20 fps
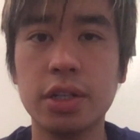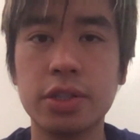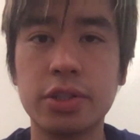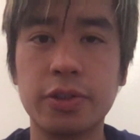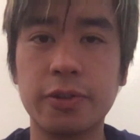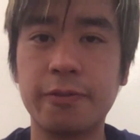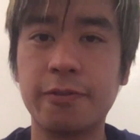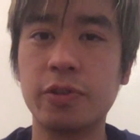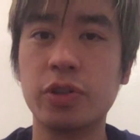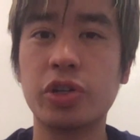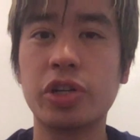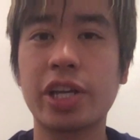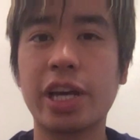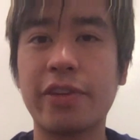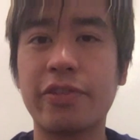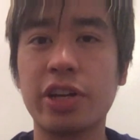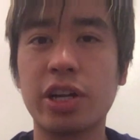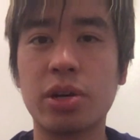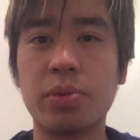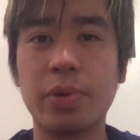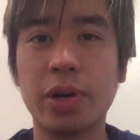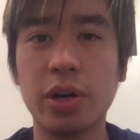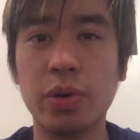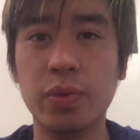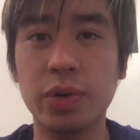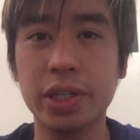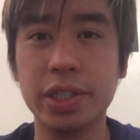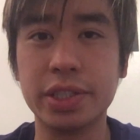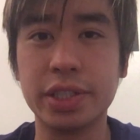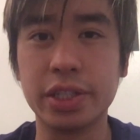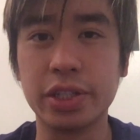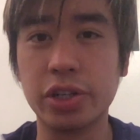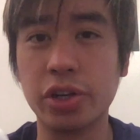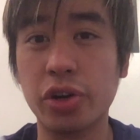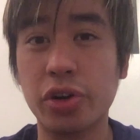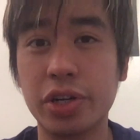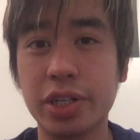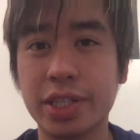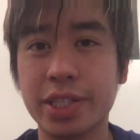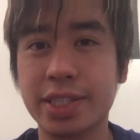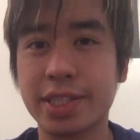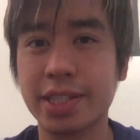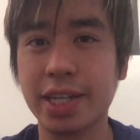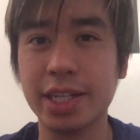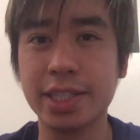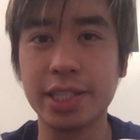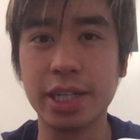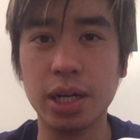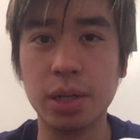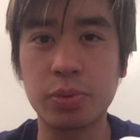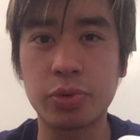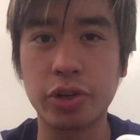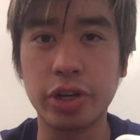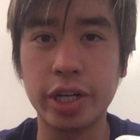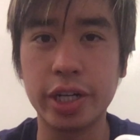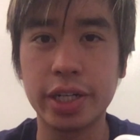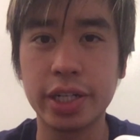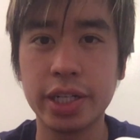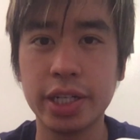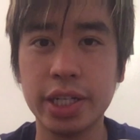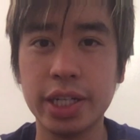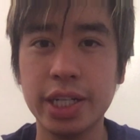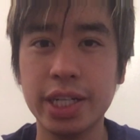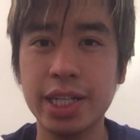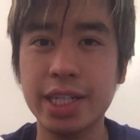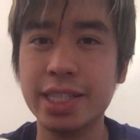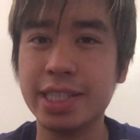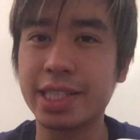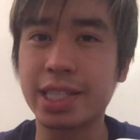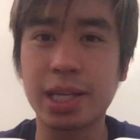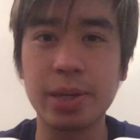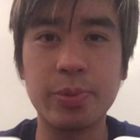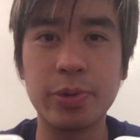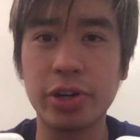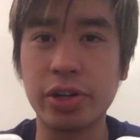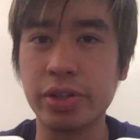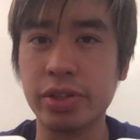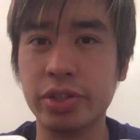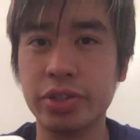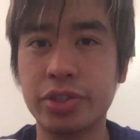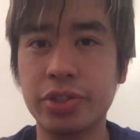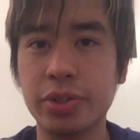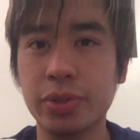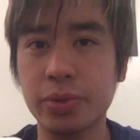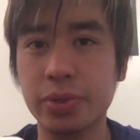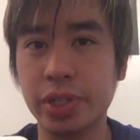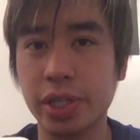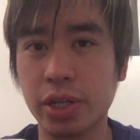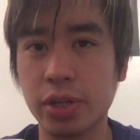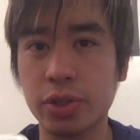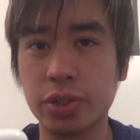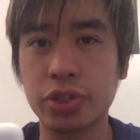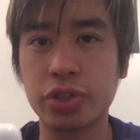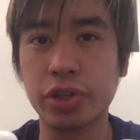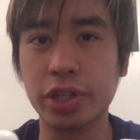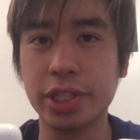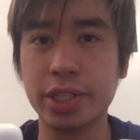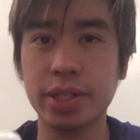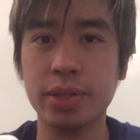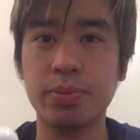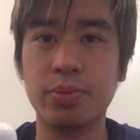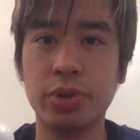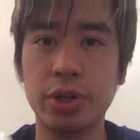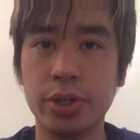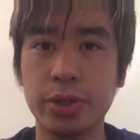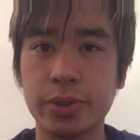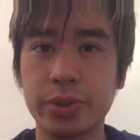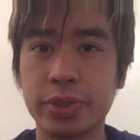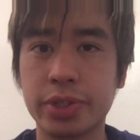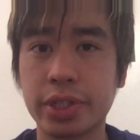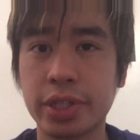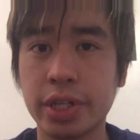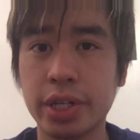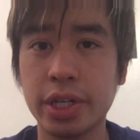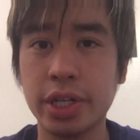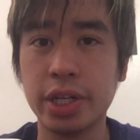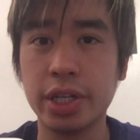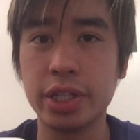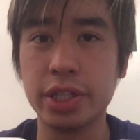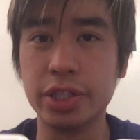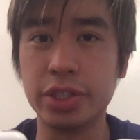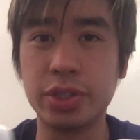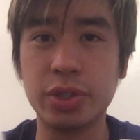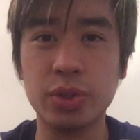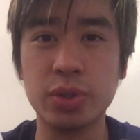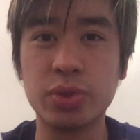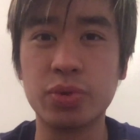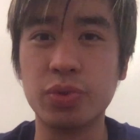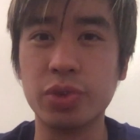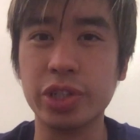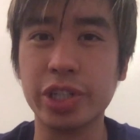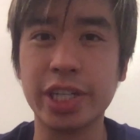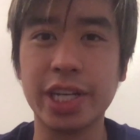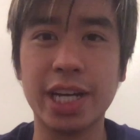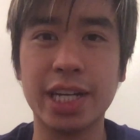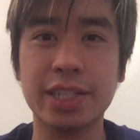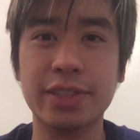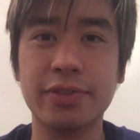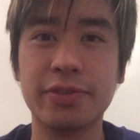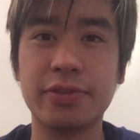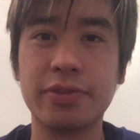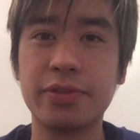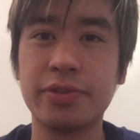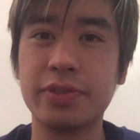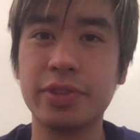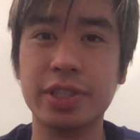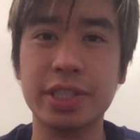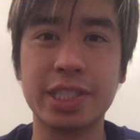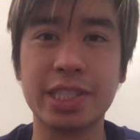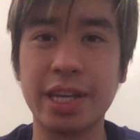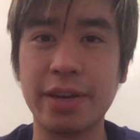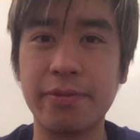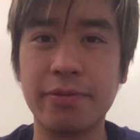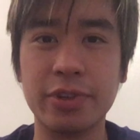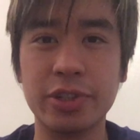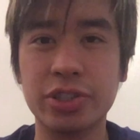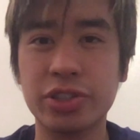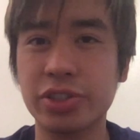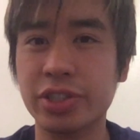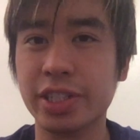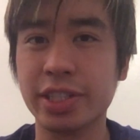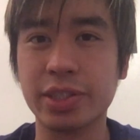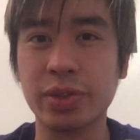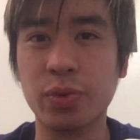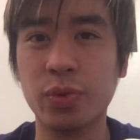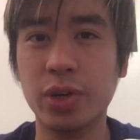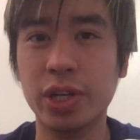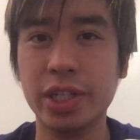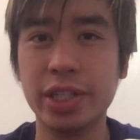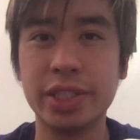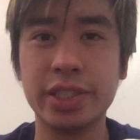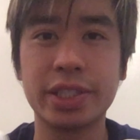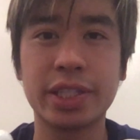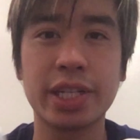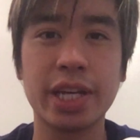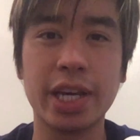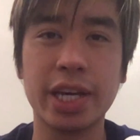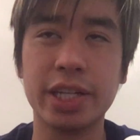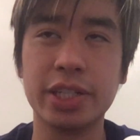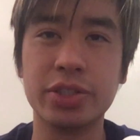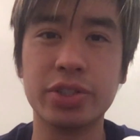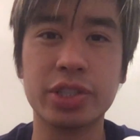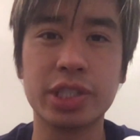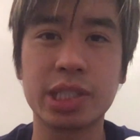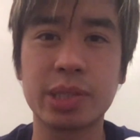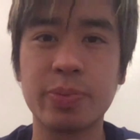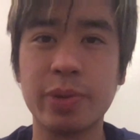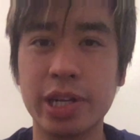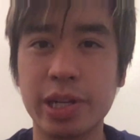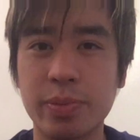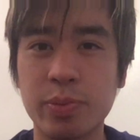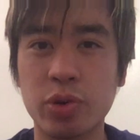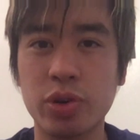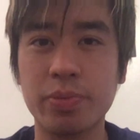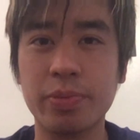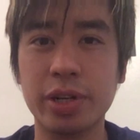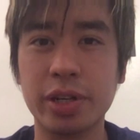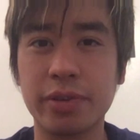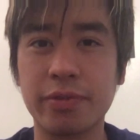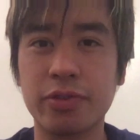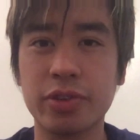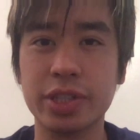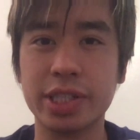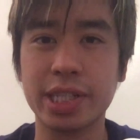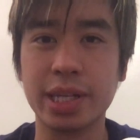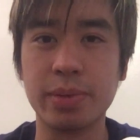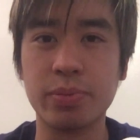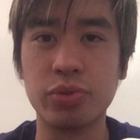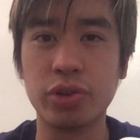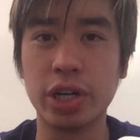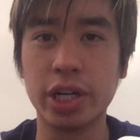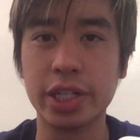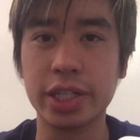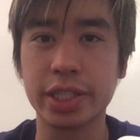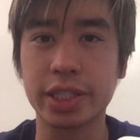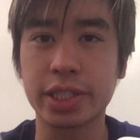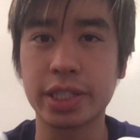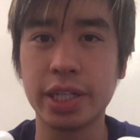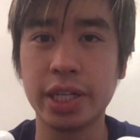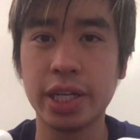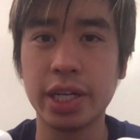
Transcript: So if you already have the AirPod 1's and you already decided to upgrade, skip out on the 2's and go straight to the Pros. The 2's really have the same features as the 1's, and you're just spending more money for the same product.